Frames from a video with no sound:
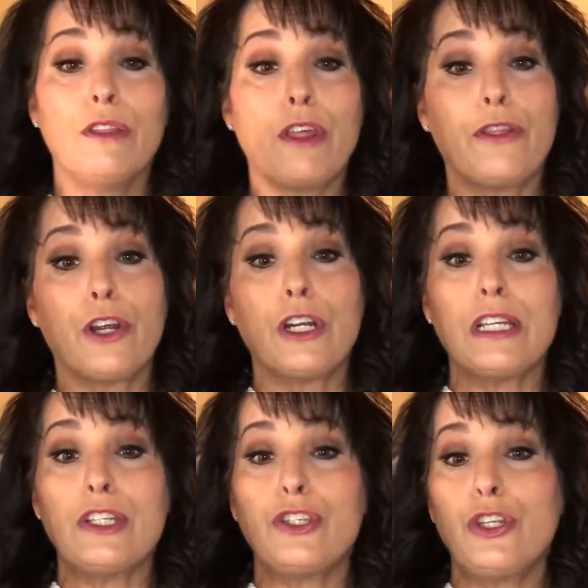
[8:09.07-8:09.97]
The third
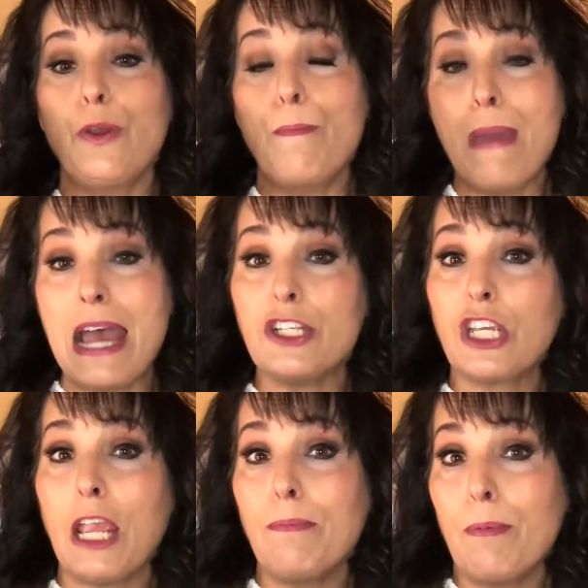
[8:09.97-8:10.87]
is to match
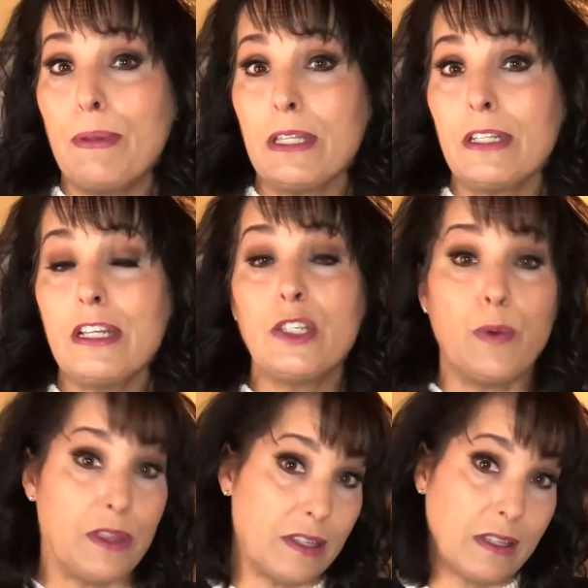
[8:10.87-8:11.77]
capabilities
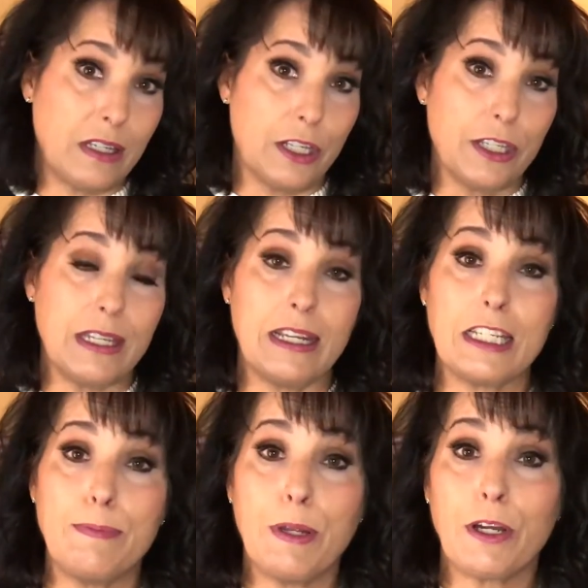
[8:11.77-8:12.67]
with the skills and
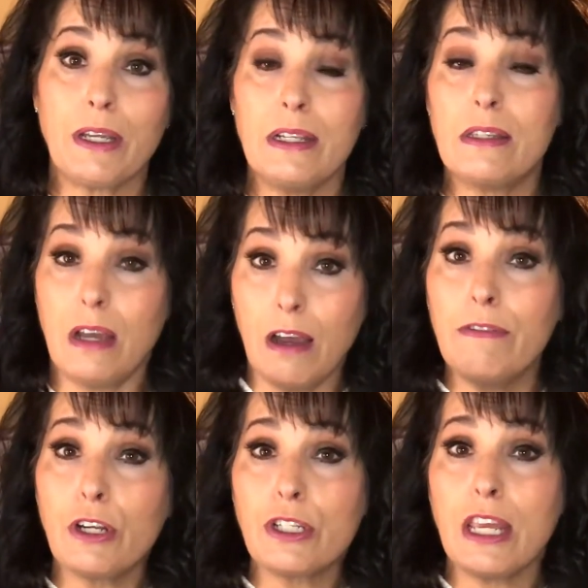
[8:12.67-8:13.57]
experience
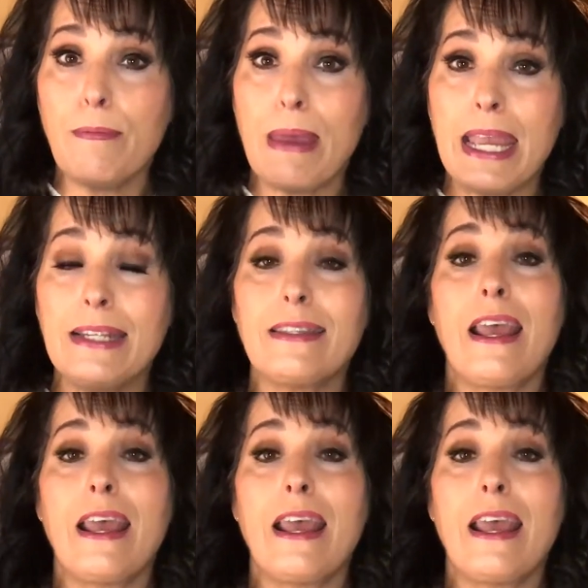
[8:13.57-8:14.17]
of your teammates.